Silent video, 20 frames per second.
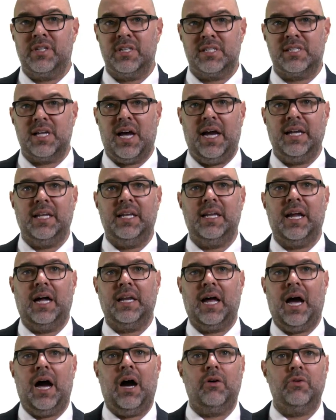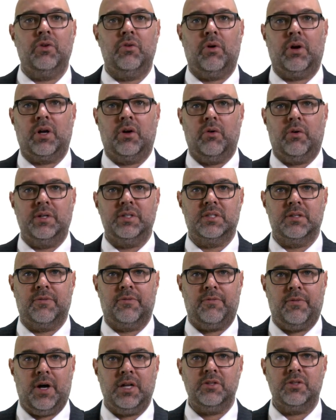deciding on how you are going to
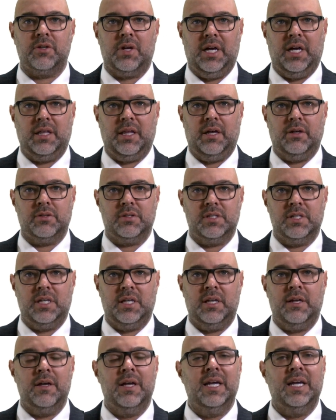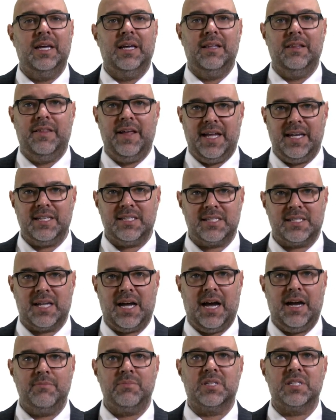fund your LLC, then it's
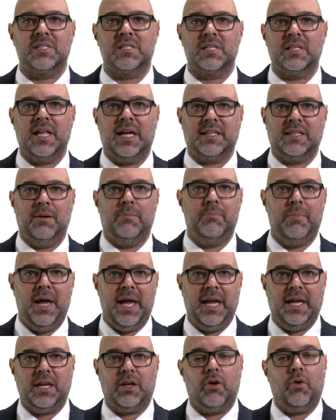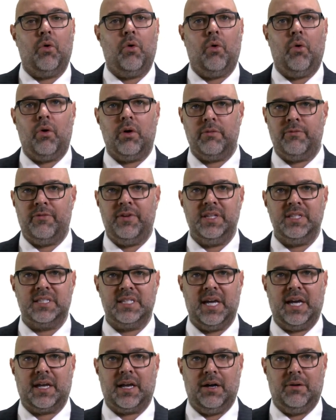time to select a bank or
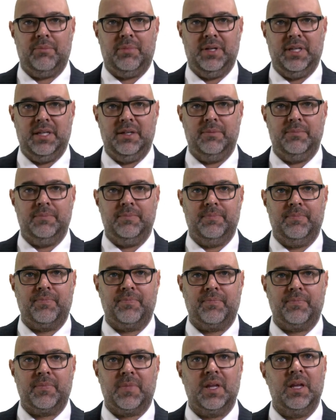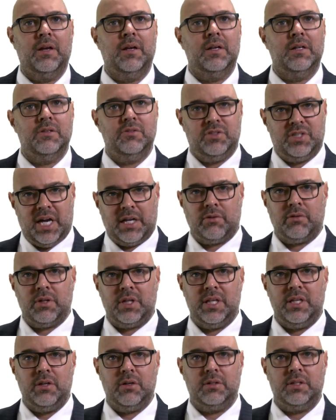fintech company.
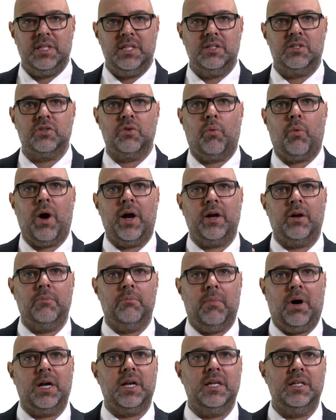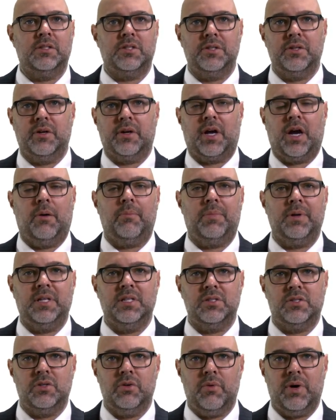Generally, you'll need to wire money to your
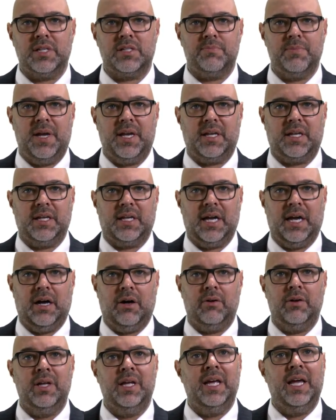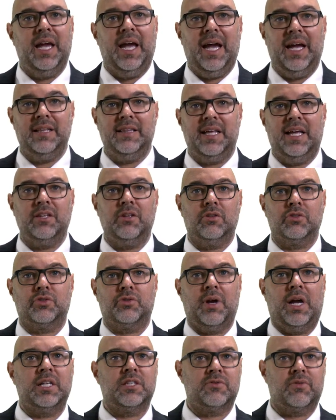company's U.S. bank account, and then you'll
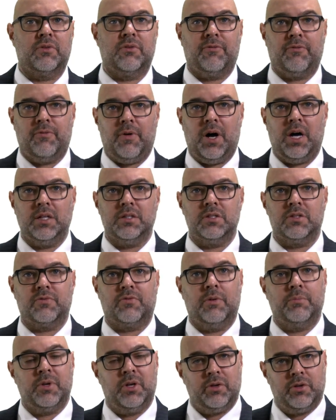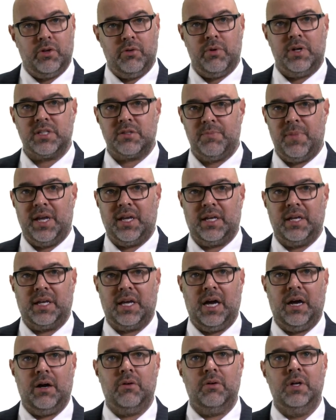transfer funds from your U.S. bank
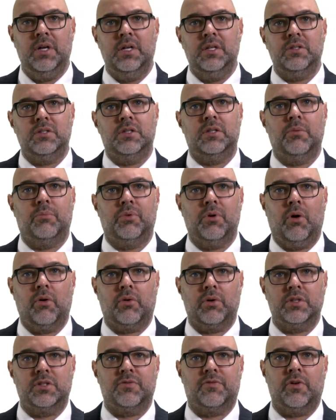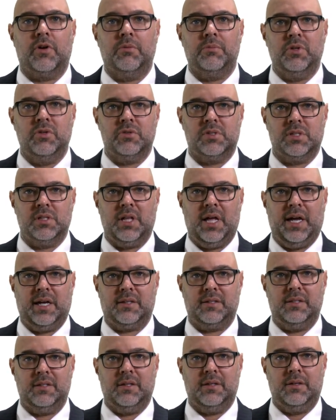account to the brokerage firm you
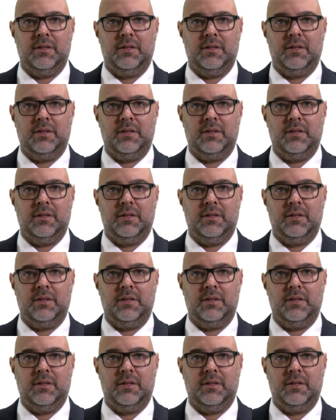select.